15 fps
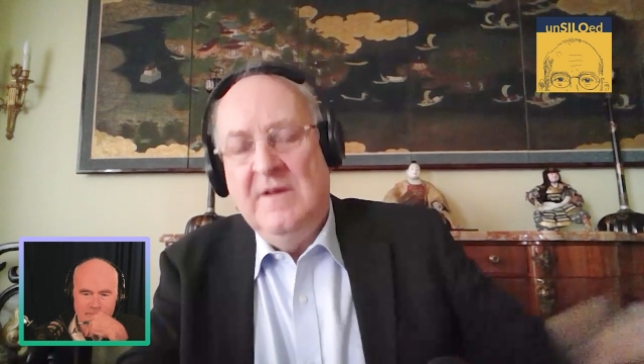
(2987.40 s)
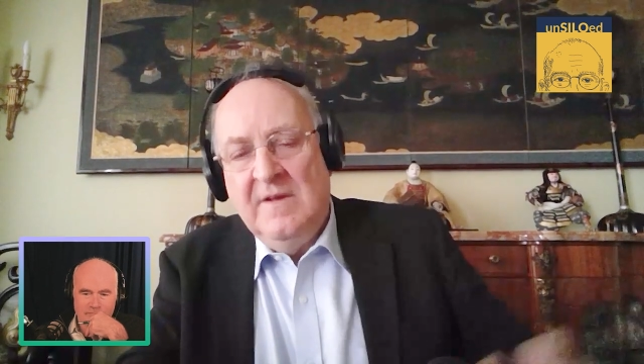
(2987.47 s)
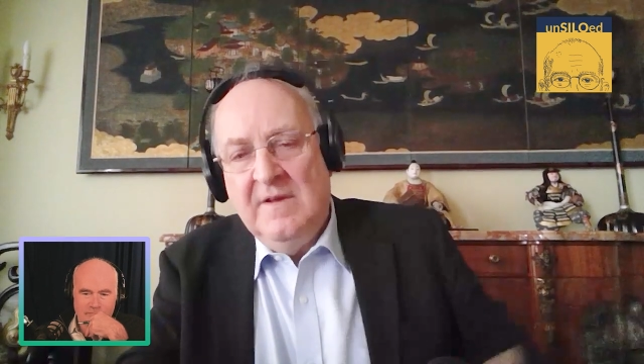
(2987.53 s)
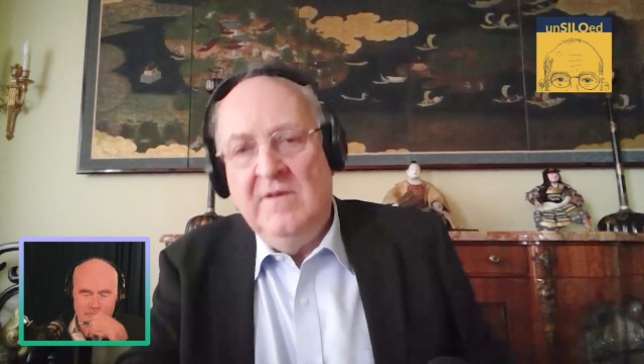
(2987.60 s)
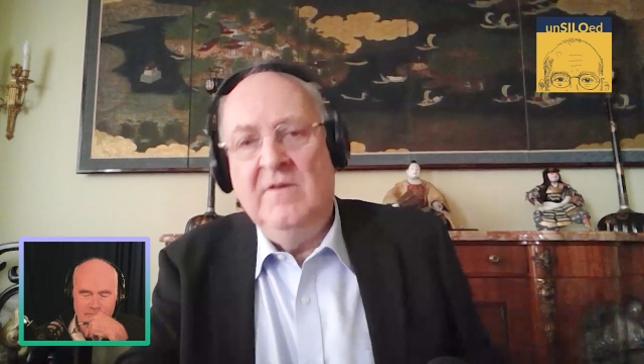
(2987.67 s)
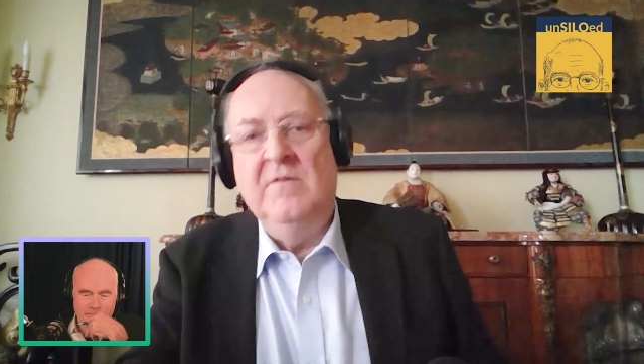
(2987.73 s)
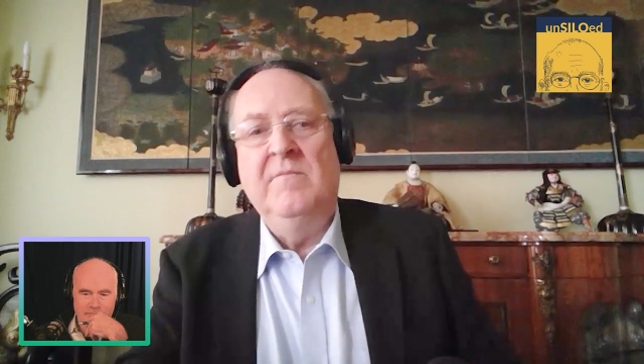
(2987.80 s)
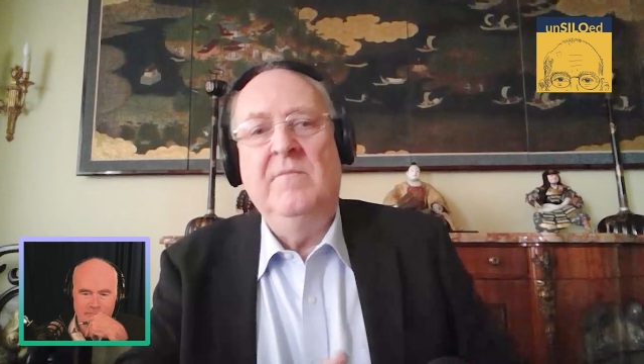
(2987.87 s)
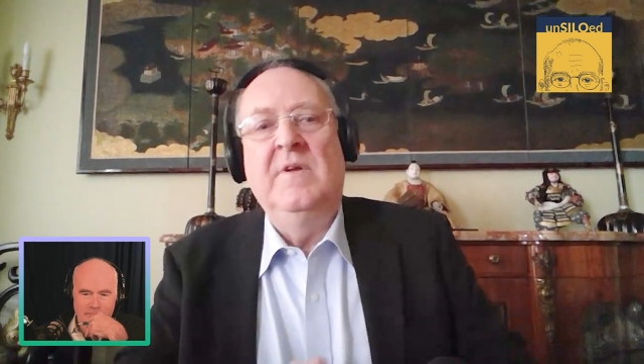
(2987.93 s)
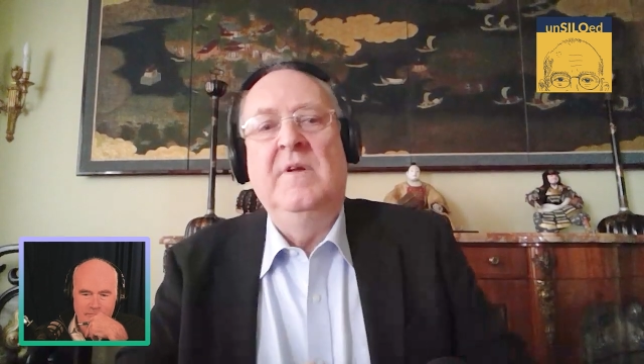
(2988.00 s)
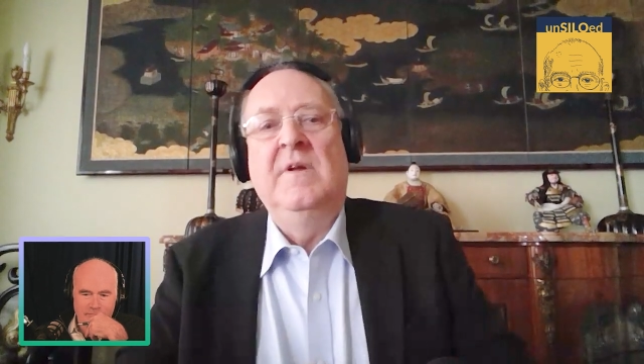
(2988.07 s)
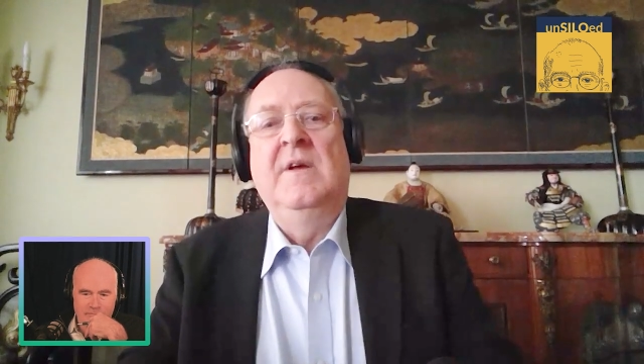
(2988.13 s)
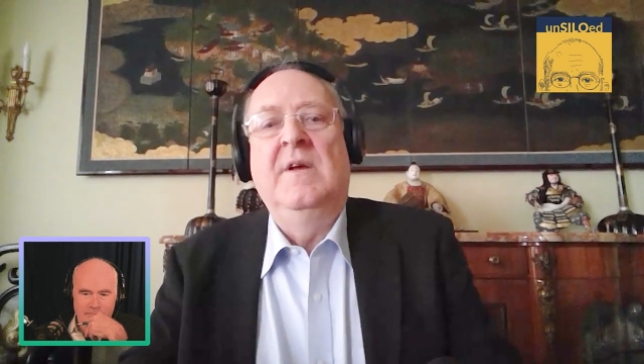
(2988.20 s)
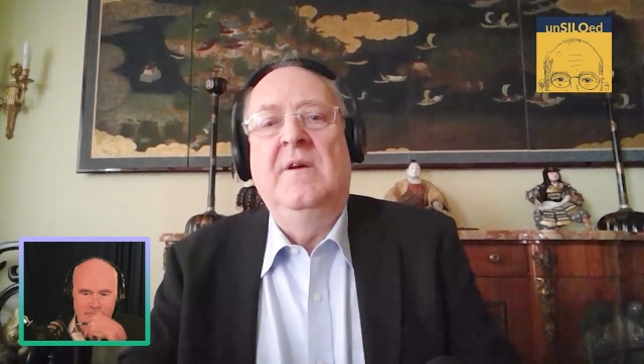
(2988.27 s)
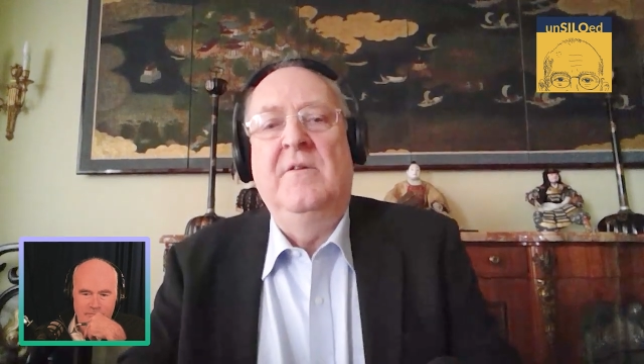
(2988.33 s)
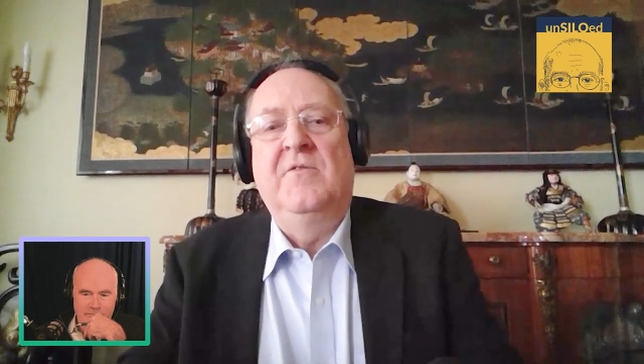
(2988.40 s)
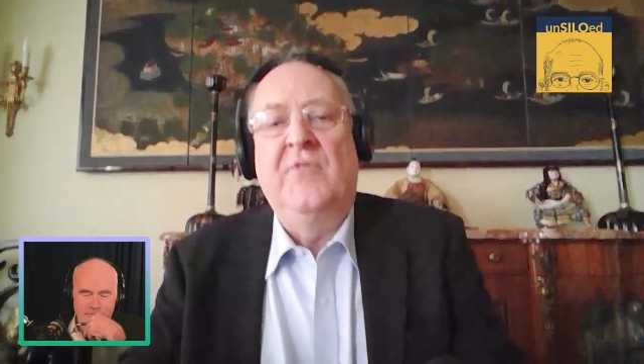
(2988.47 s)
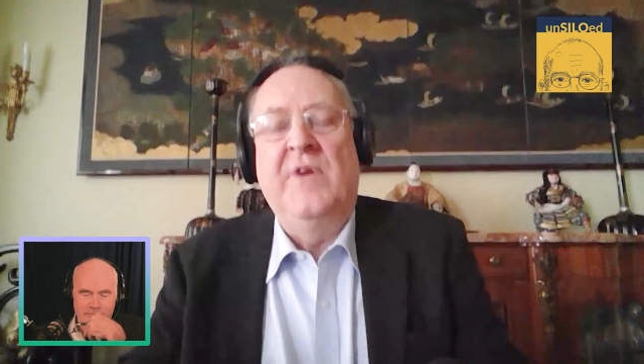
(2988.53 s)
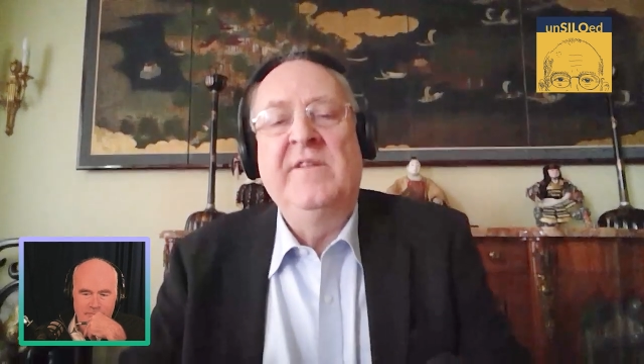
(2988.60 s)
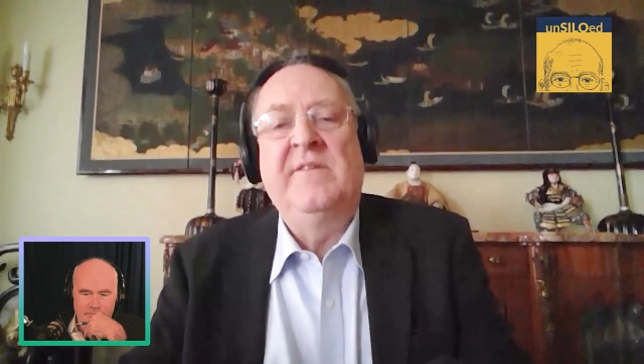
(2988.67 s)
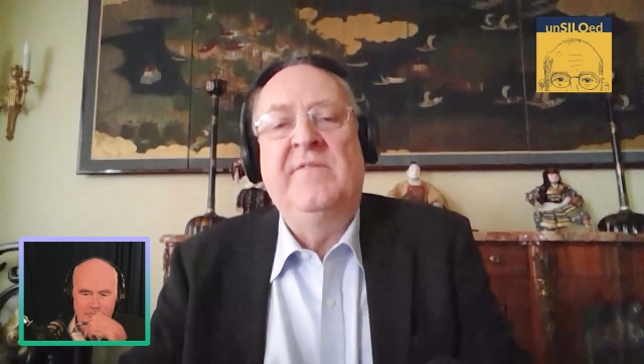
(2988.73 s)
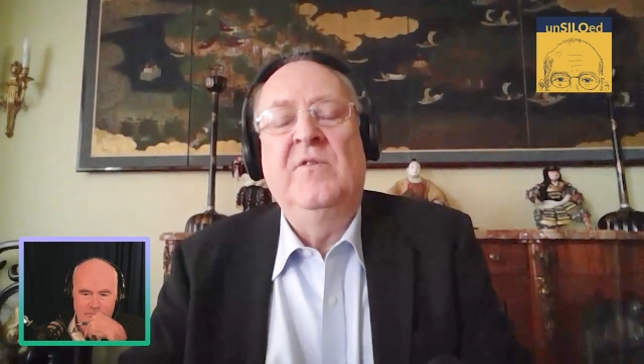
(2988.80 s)
you know, a
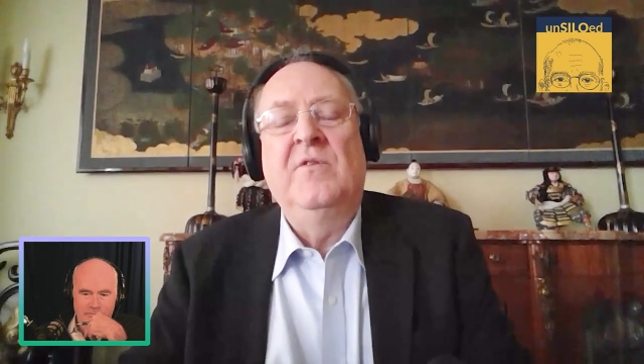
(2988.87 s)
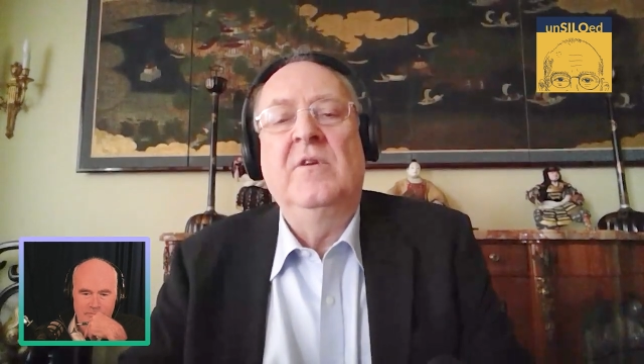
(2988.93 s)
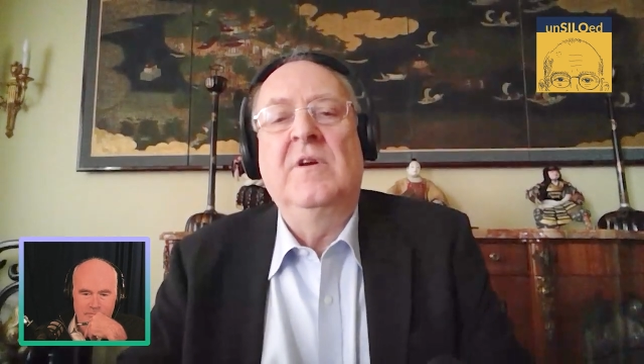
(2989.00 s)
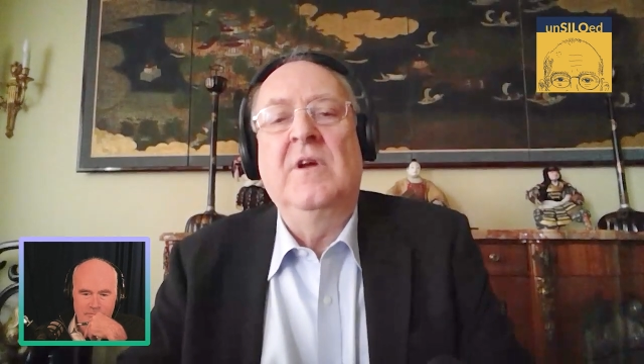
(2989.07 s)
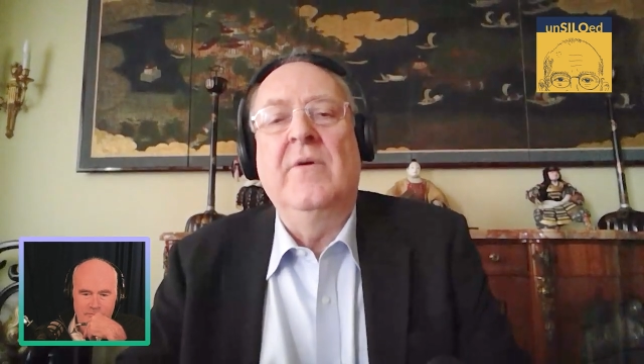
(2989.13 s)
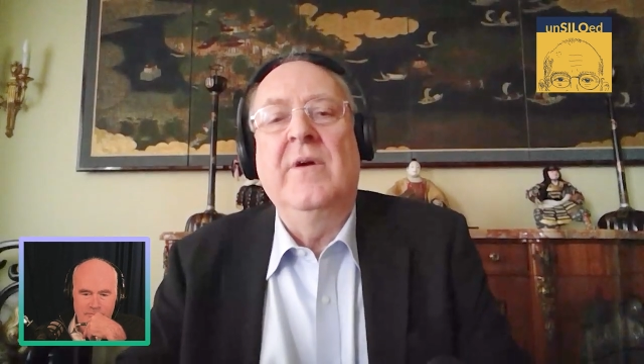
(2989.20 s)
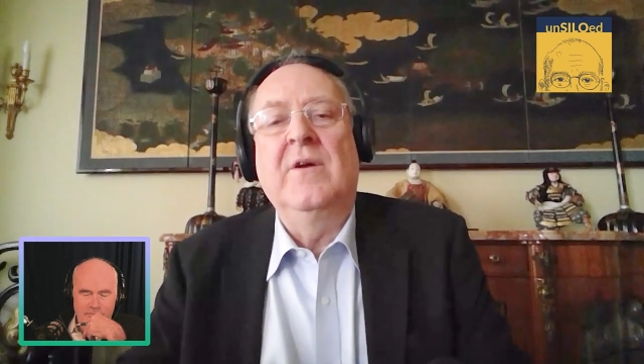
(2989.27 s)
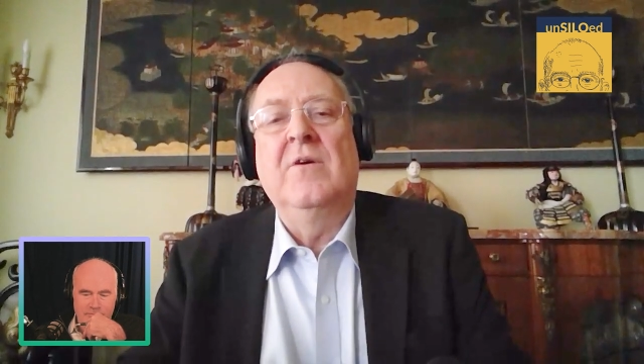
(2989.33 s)
transfer going